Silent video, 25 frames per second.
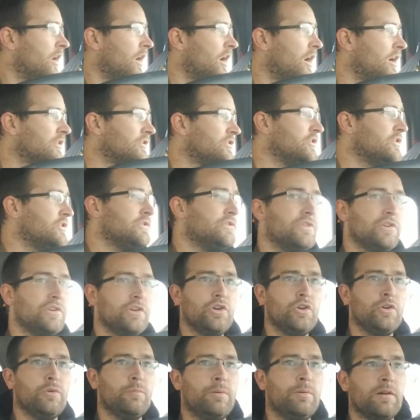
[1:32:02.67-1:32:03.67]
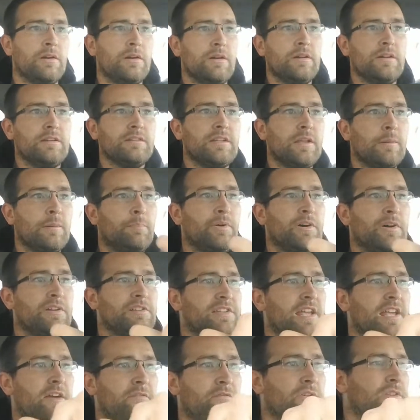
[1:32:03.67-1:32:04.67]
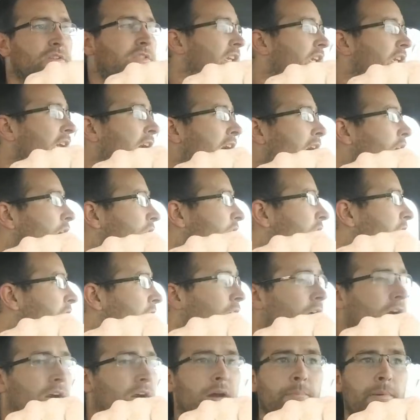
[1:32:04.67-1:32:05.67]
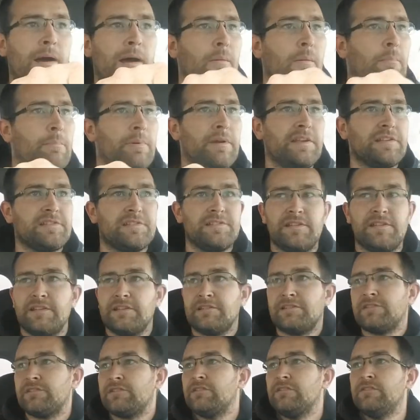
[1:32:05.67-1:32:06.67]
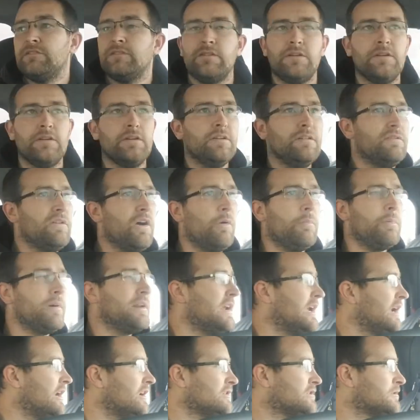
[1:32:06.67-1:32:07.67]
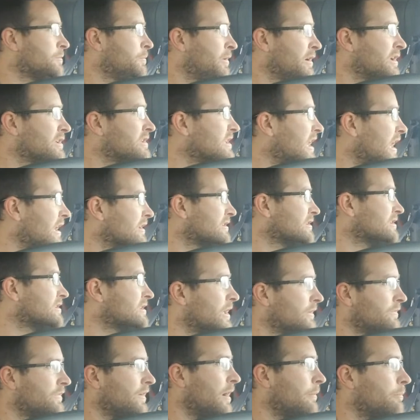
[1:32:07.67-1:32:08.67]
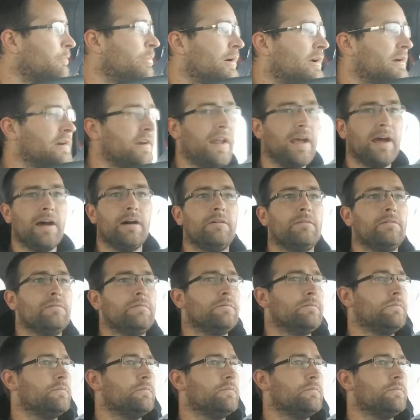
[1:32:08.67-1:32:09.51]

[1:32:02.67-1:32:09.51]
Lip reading: on YouTube that puts everything out there about business. Nobody else puts out the stuff I'm putting out.